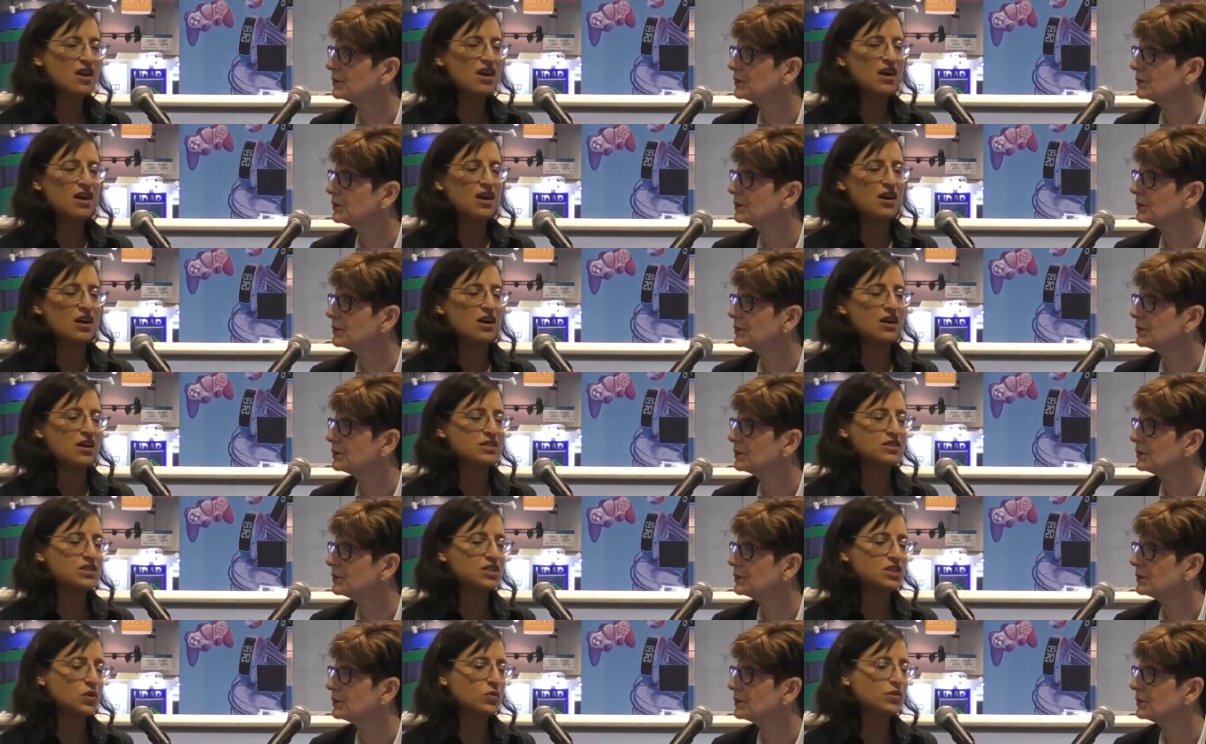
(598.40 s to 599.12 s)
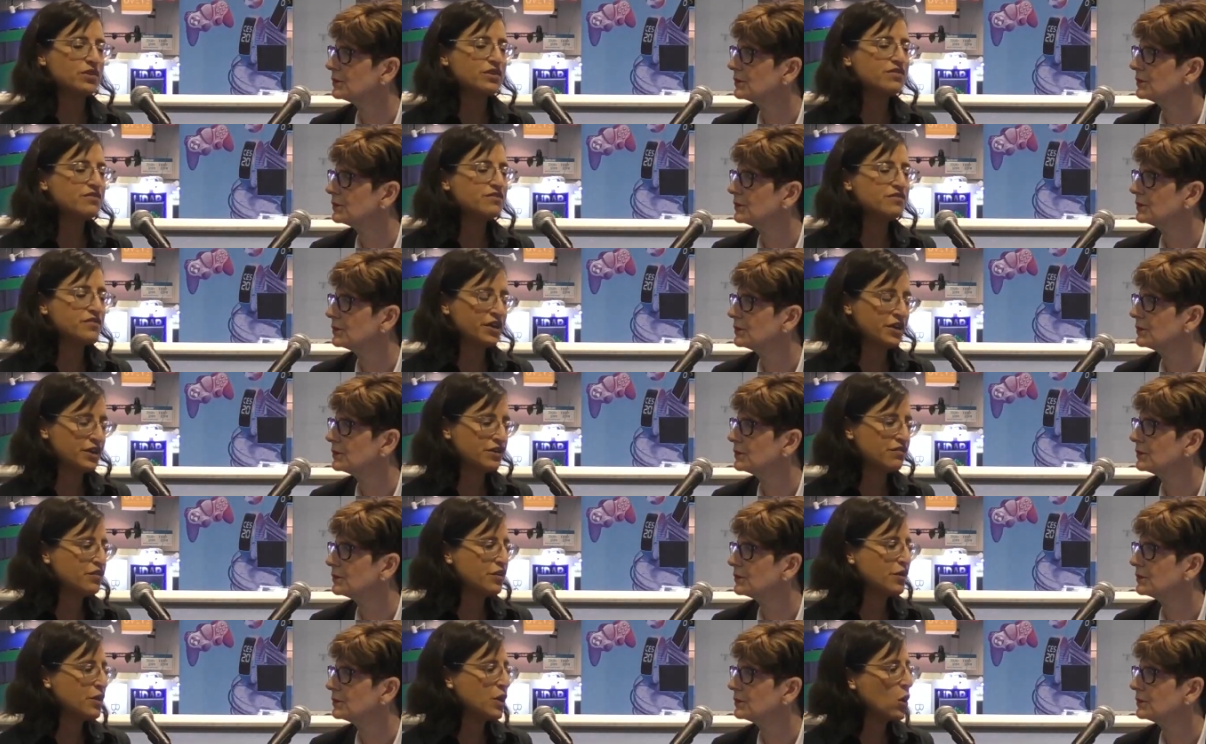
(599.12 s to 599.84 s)
Speaker 1: Uh, so they're very,
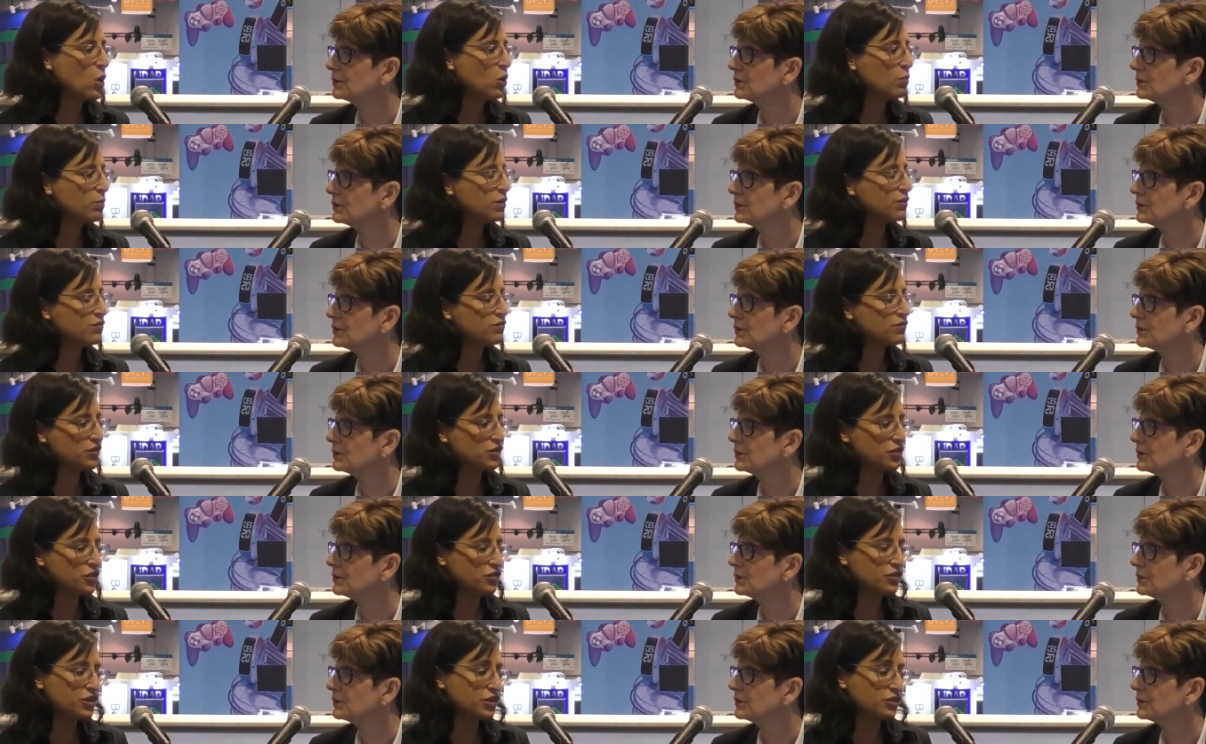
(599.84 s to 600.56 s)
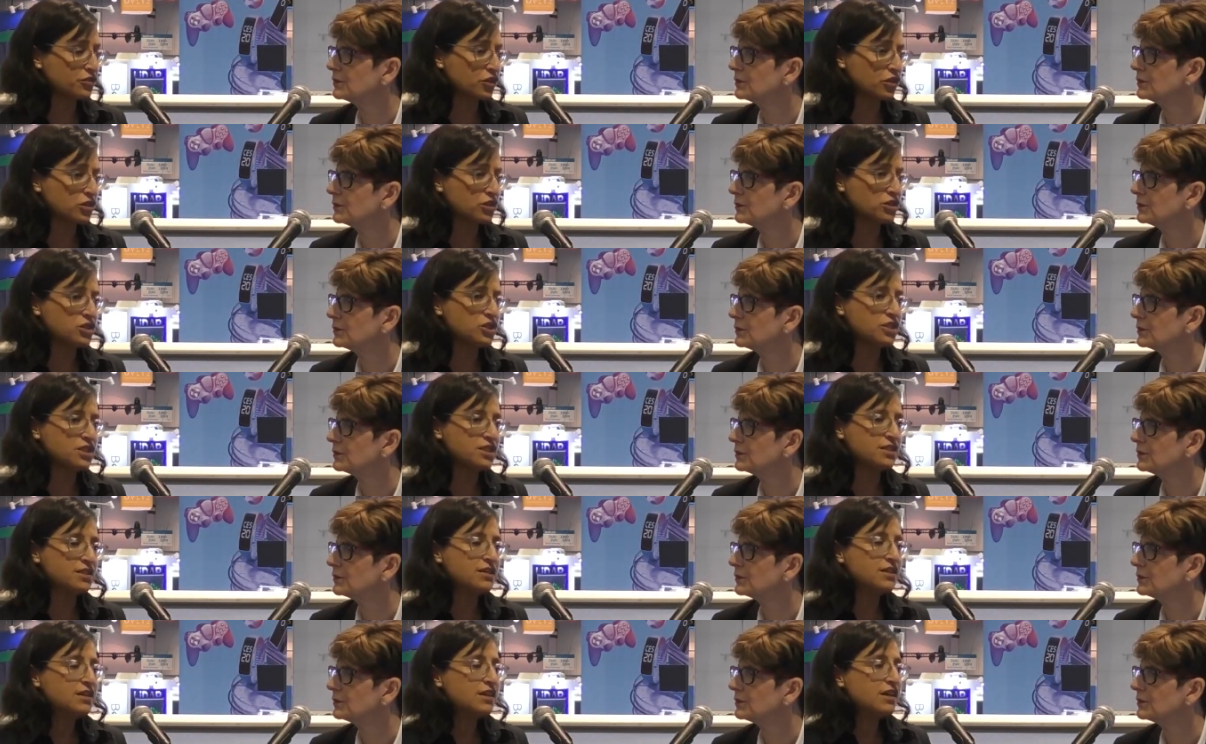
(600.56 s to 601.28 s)
very open for new technologies.
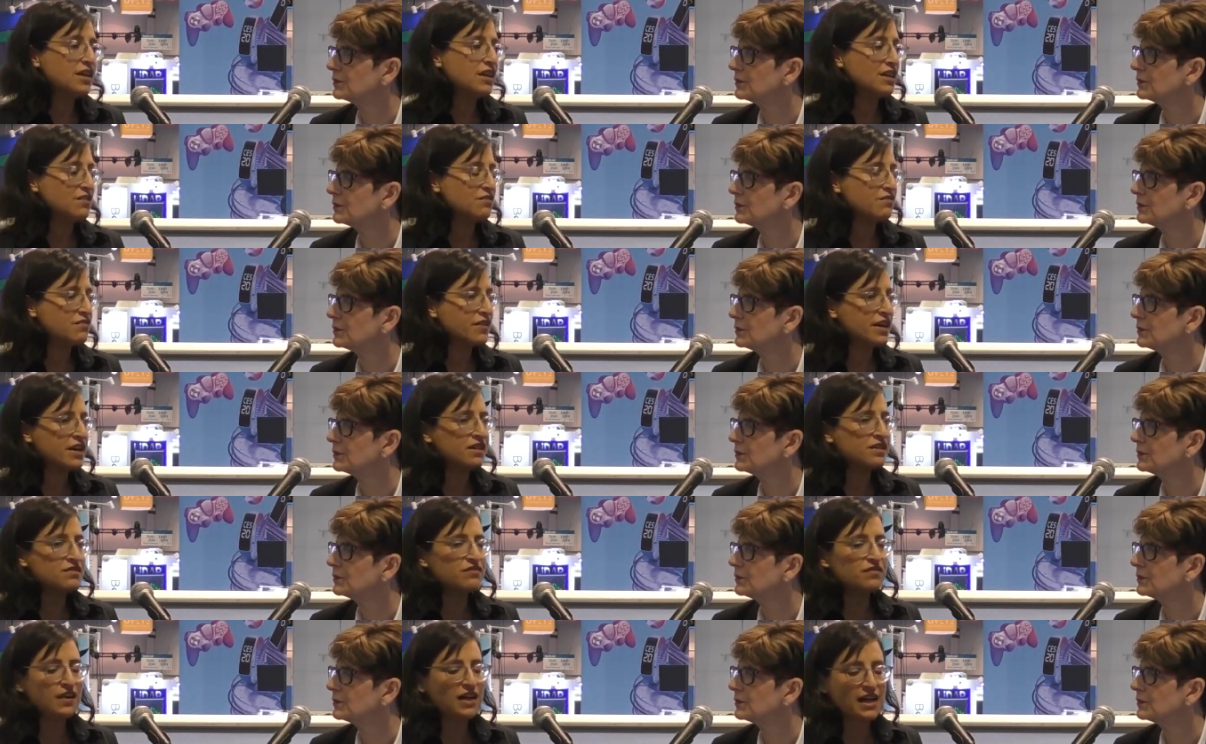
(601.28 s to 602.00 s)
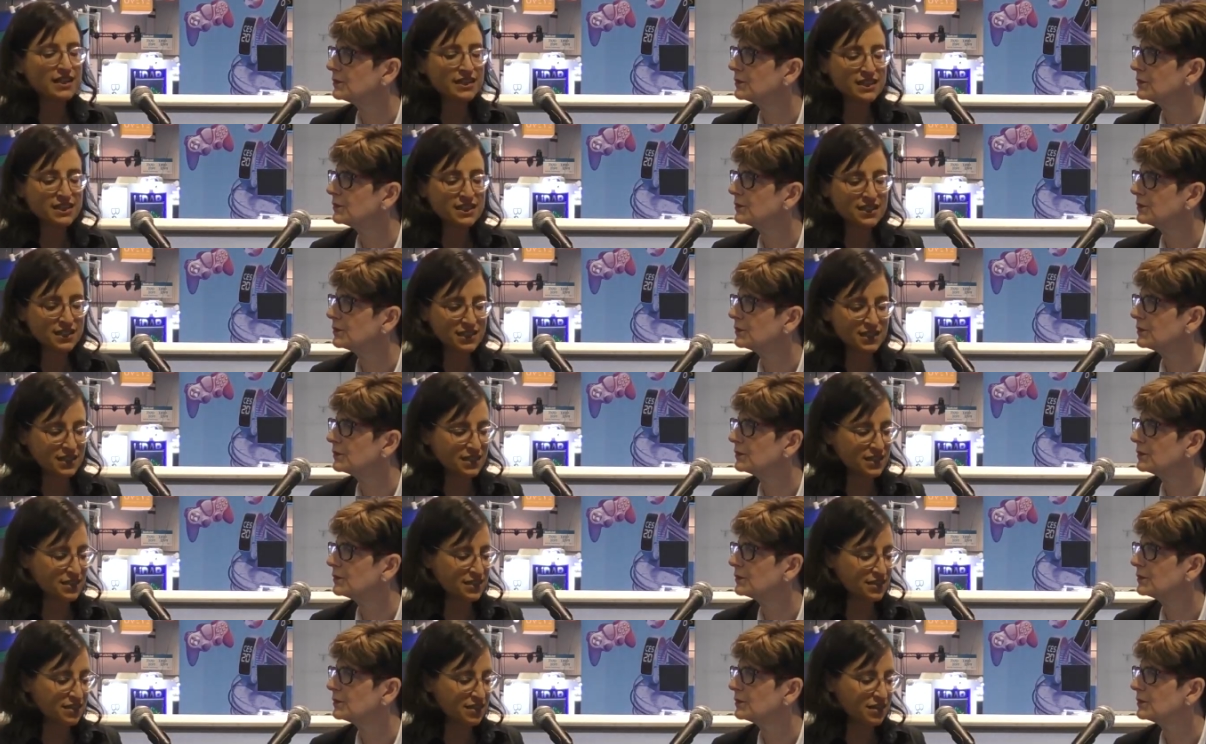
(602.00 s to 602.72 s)
In fact, Valens
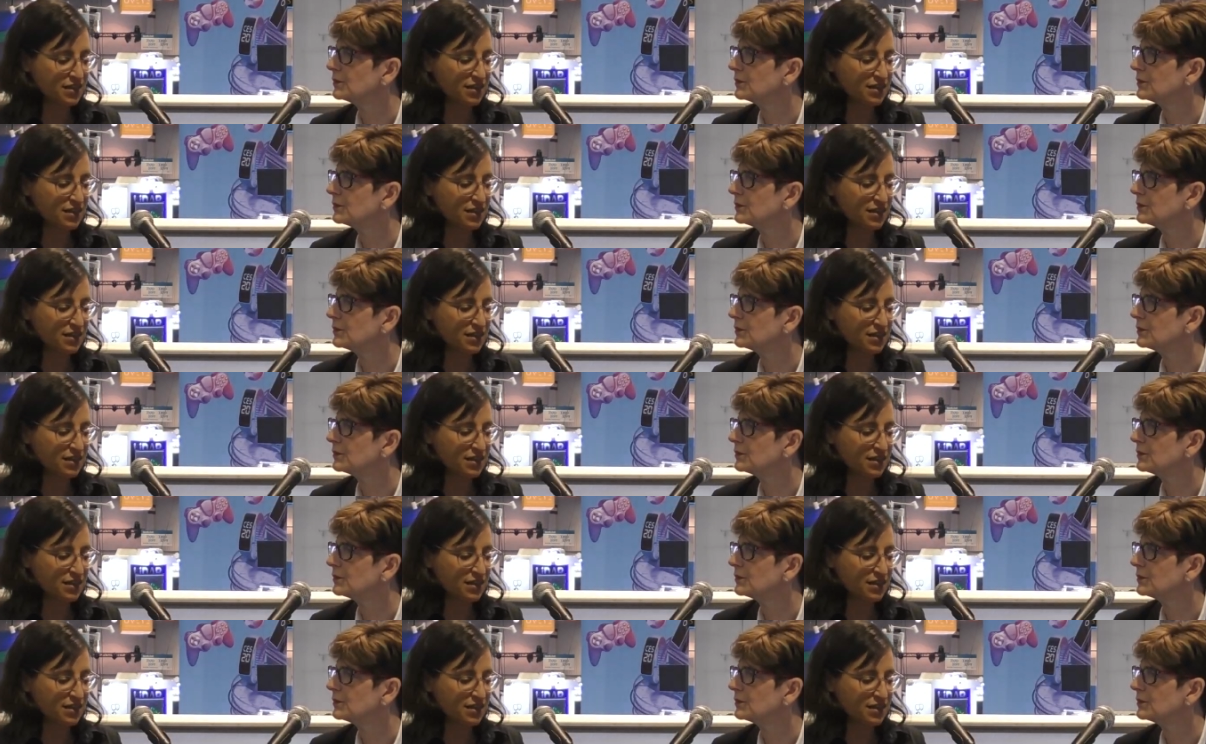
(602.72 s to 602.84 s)
is uh,